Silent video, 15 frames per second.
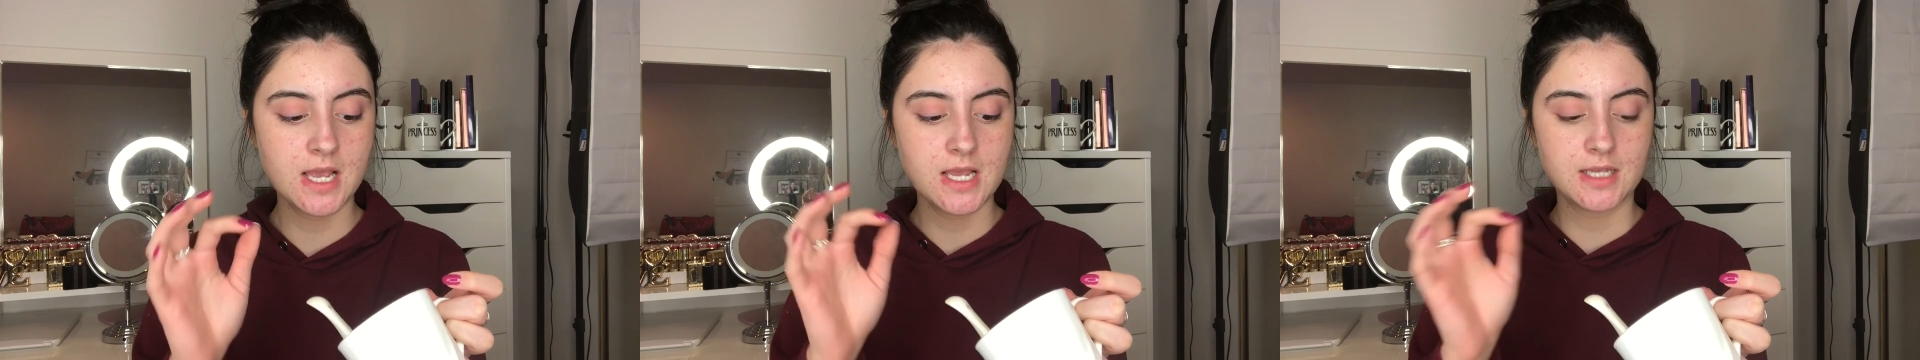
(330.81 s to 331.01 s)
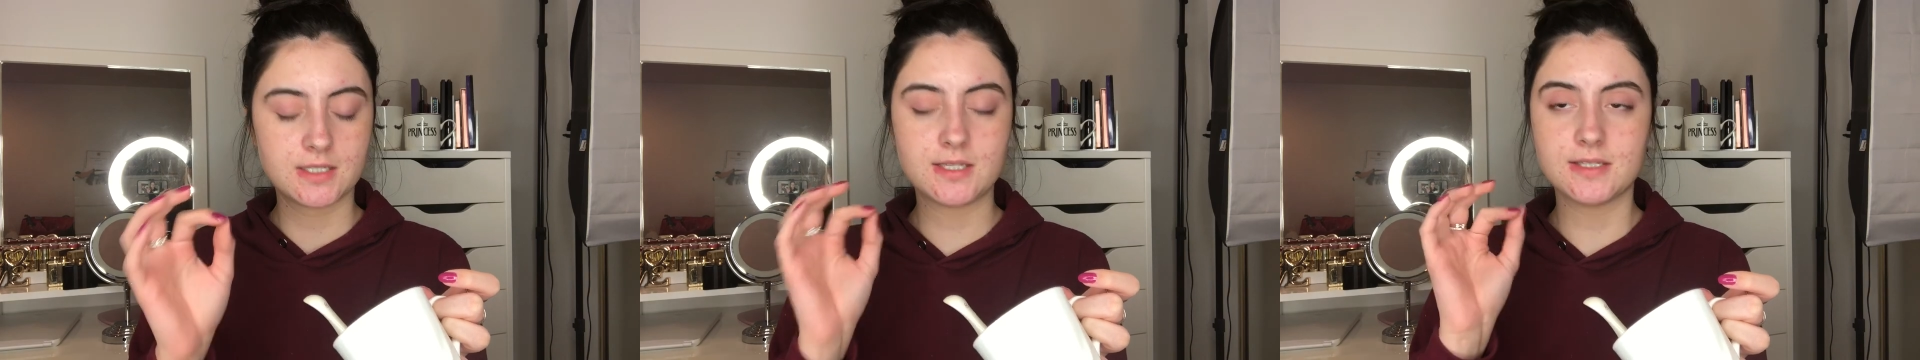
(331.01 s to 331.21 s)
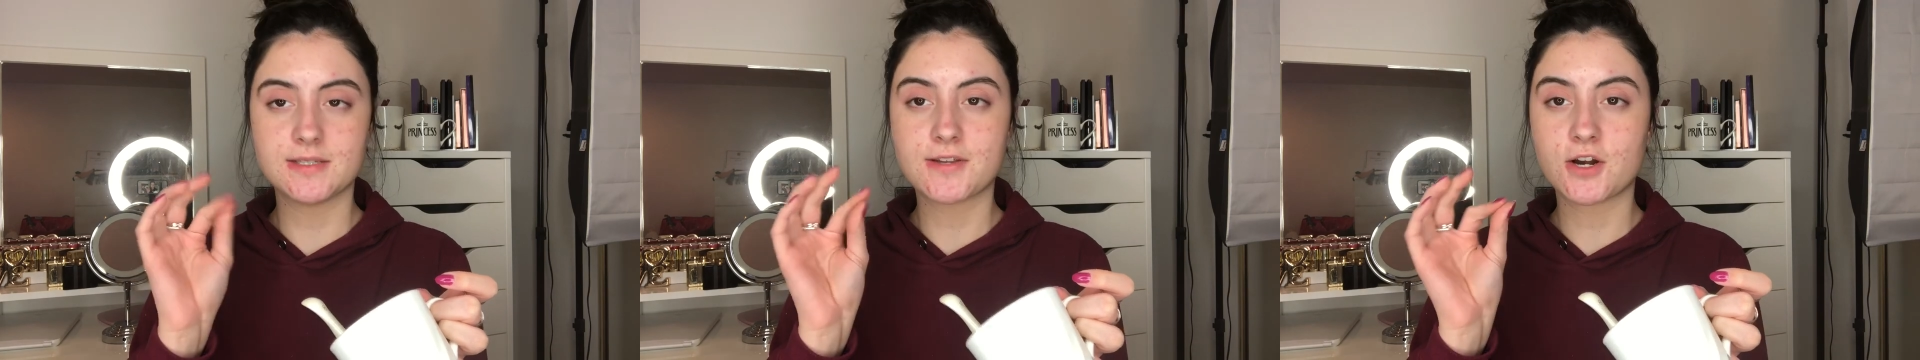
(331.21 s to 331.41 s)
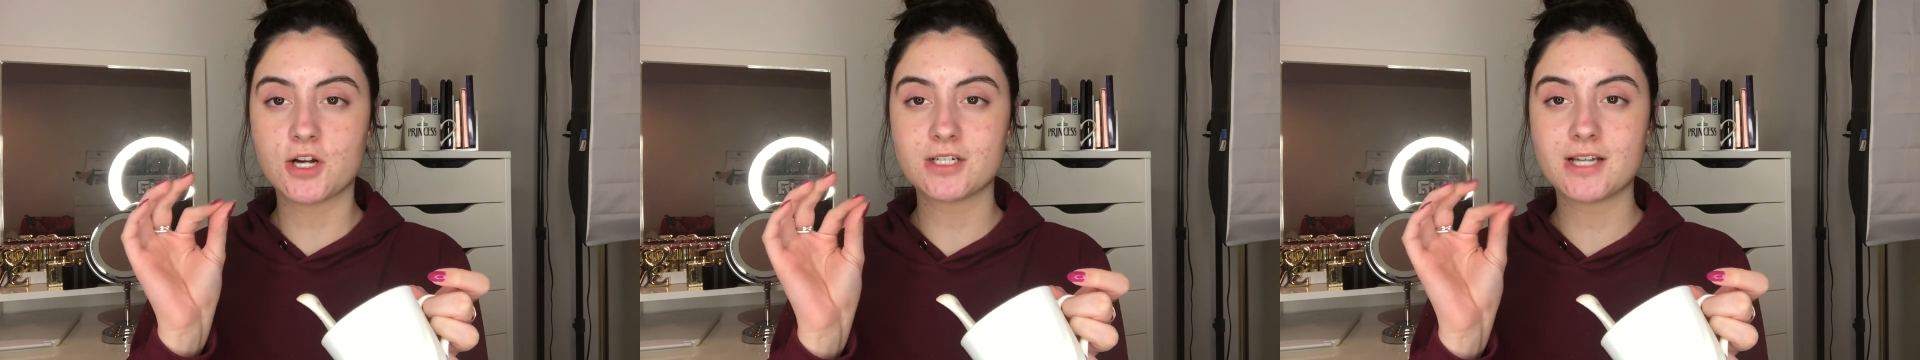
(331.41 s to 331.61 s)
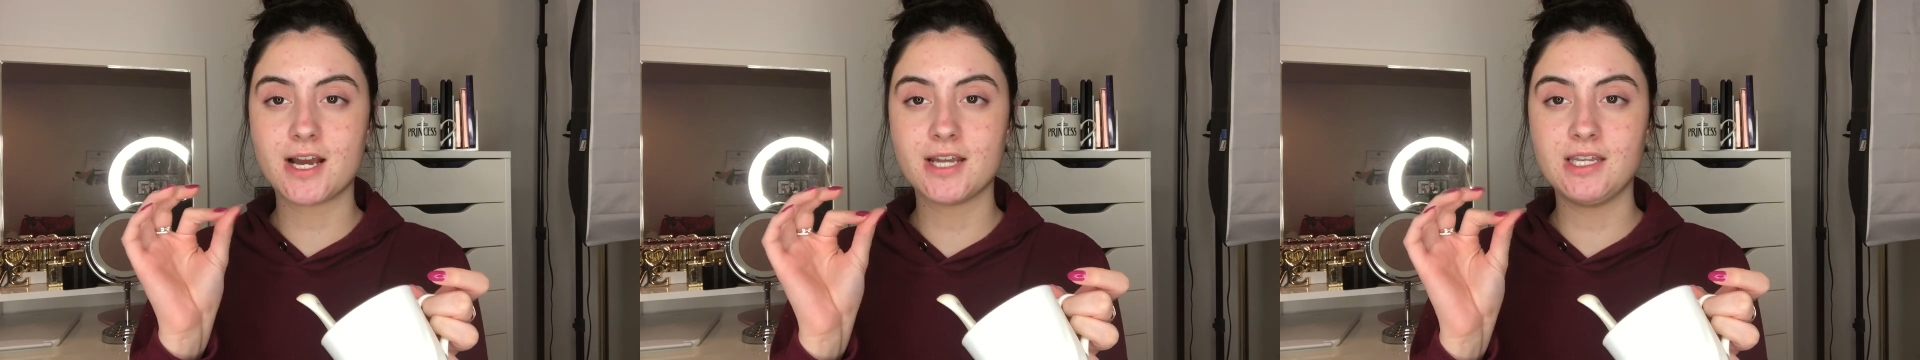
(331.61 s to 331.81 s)
since there are
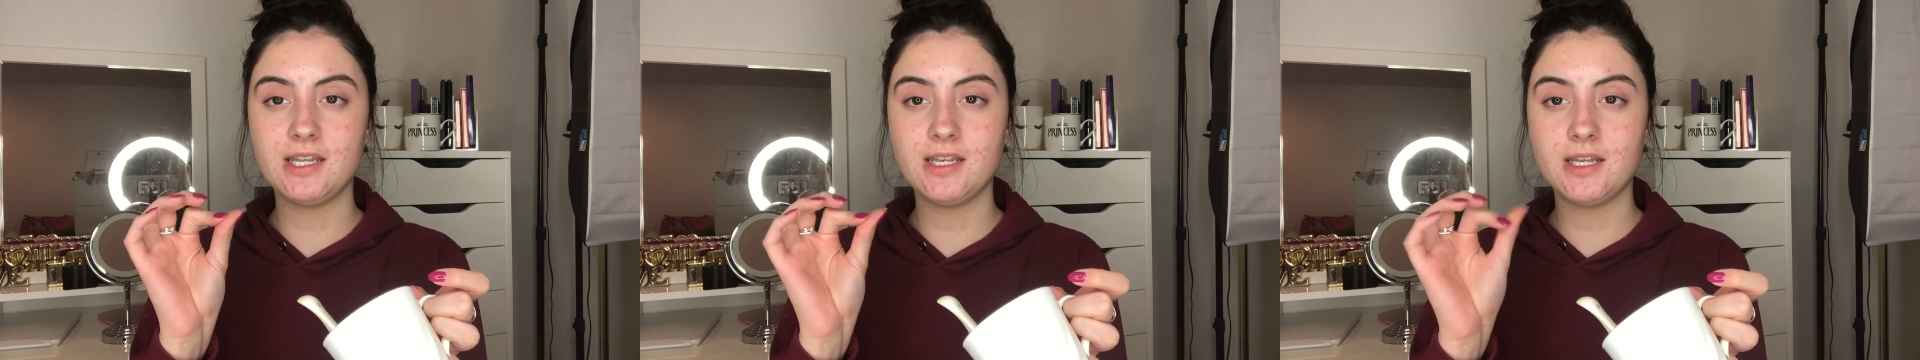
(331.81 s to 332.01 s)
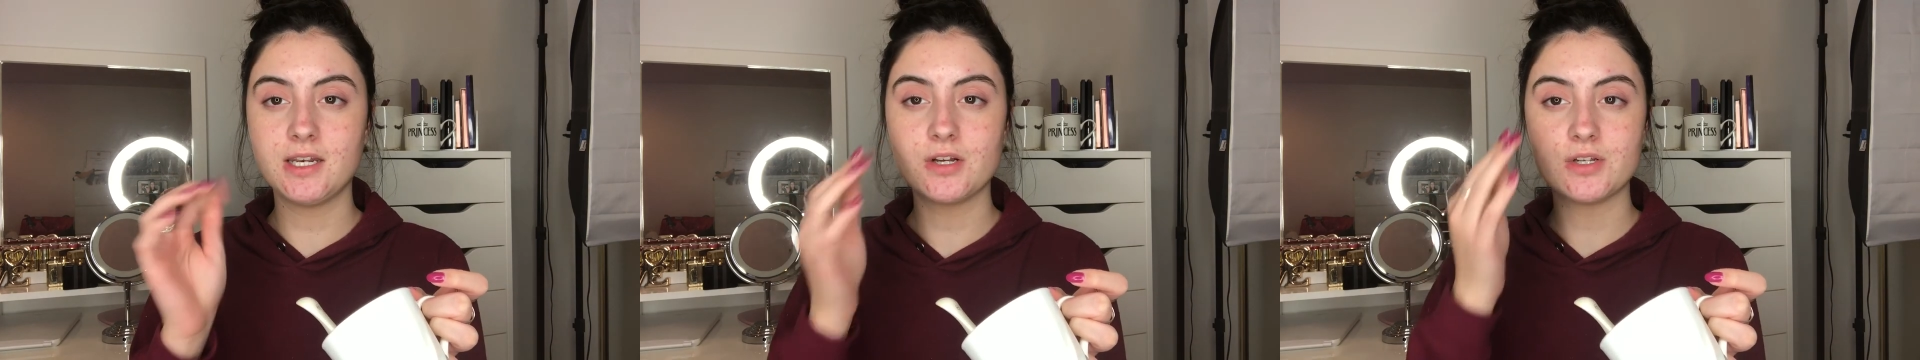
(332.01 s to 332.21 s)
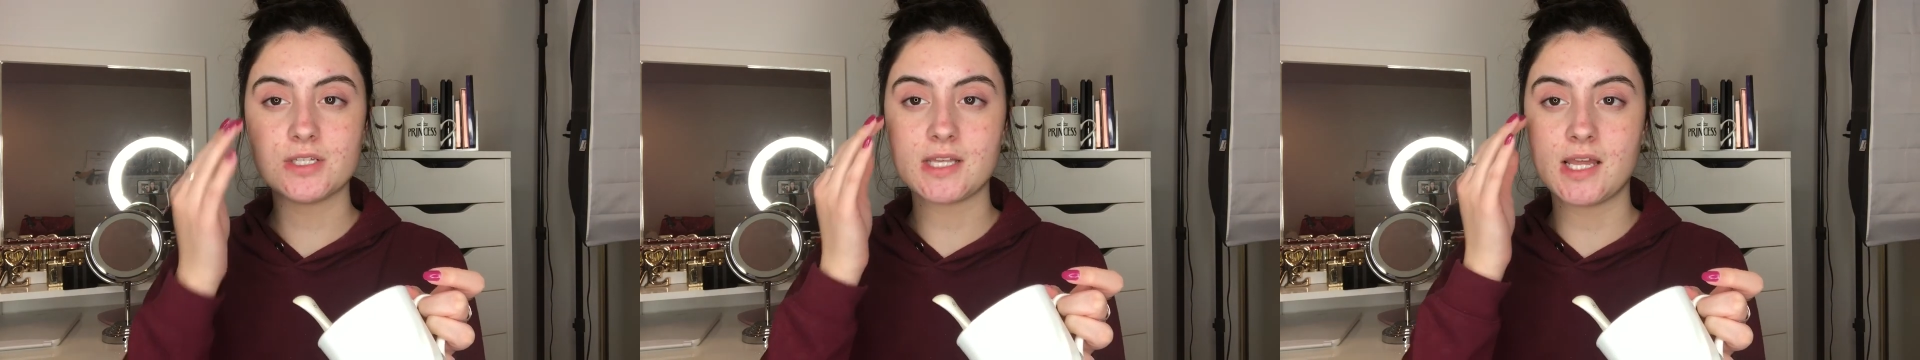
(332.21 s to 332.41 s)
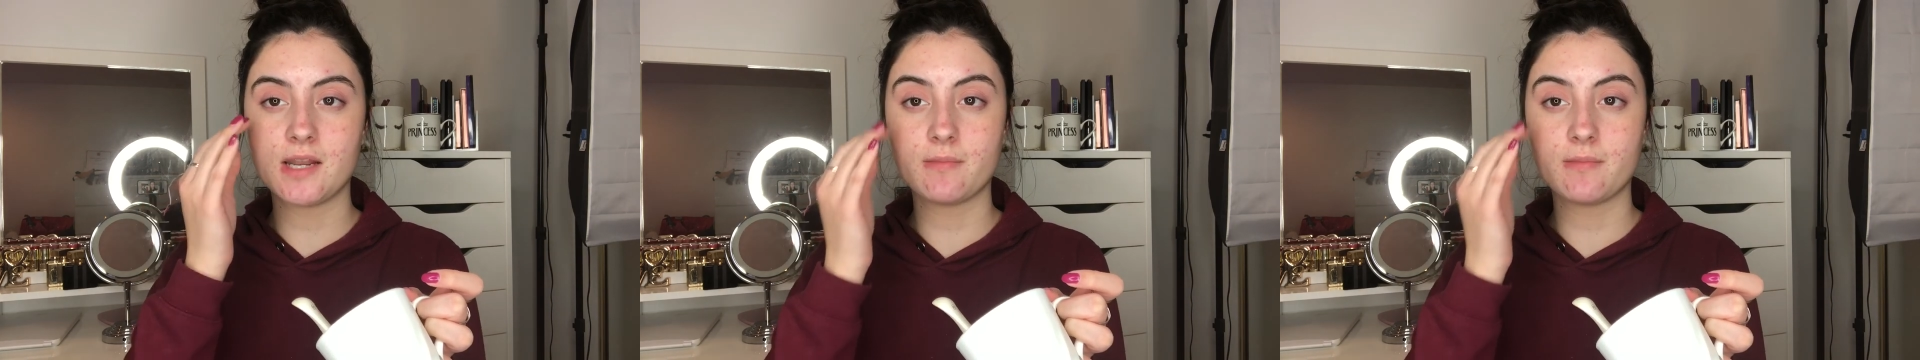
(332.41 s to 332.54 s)
tiny needles and